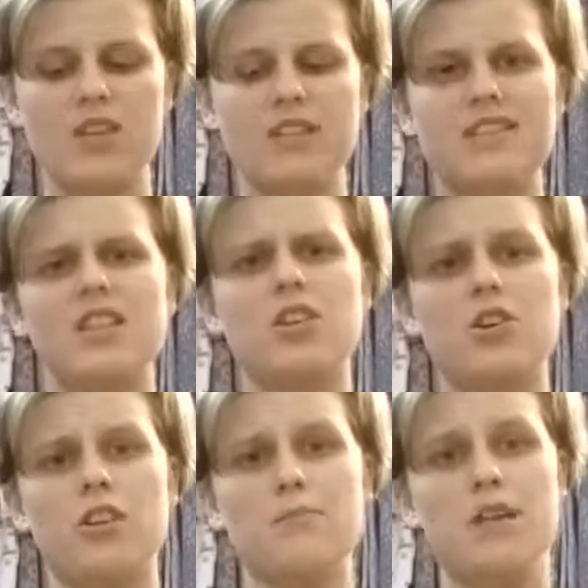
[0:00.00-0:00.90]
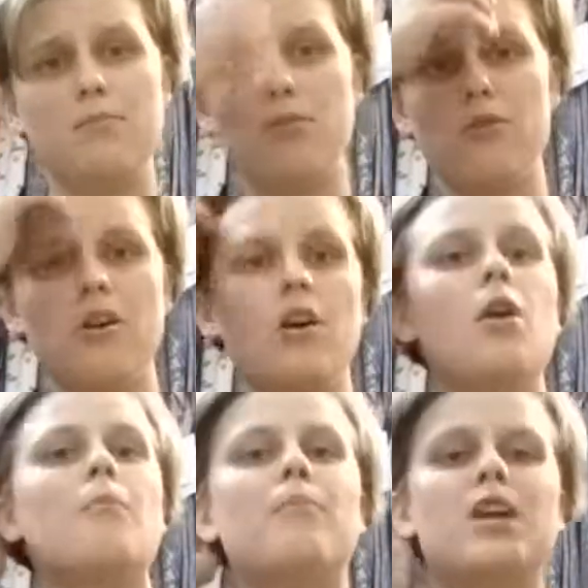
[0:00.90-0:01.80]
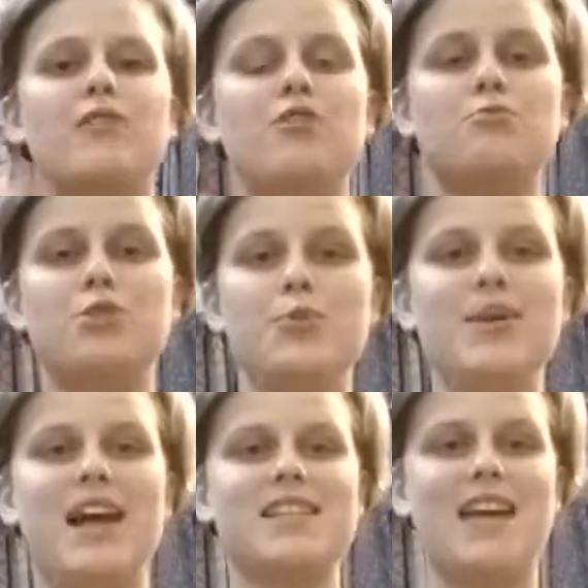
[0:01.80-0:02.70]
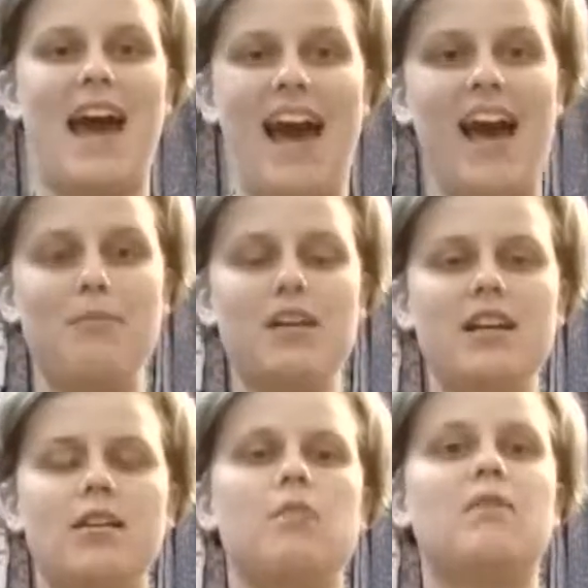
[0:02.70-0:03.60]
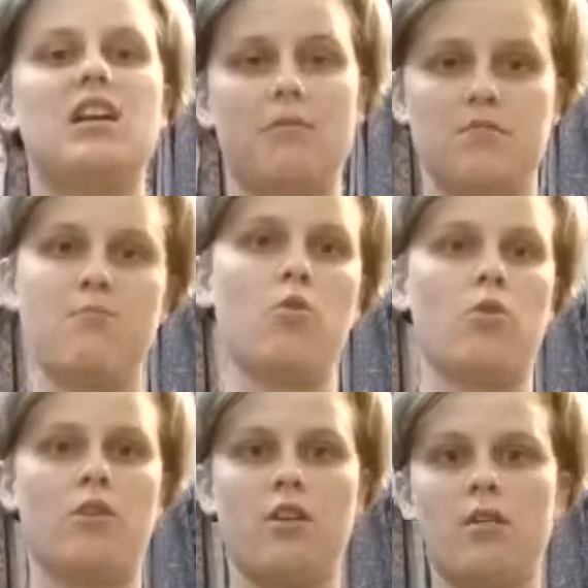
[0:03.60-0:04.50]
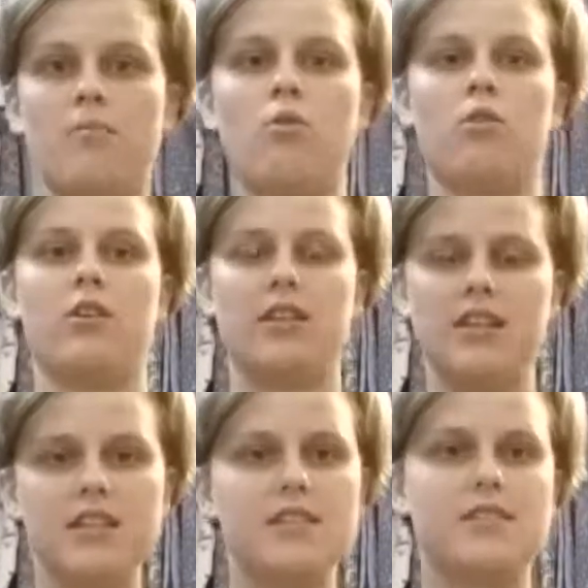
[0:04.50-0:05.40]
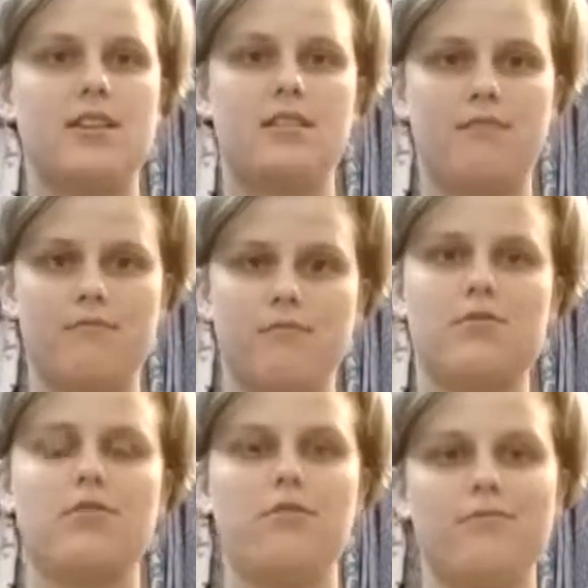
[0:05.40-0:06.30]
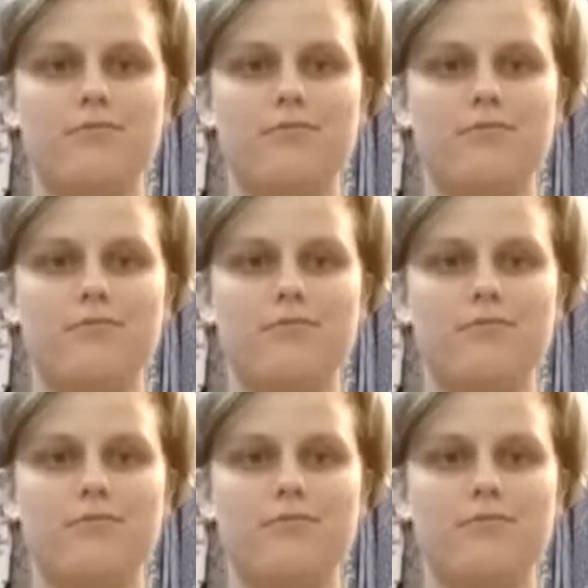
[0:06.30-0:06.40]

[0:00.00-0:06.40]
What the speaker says: see the good in people, but if you do it as a habit, it becomes more and more easy. So,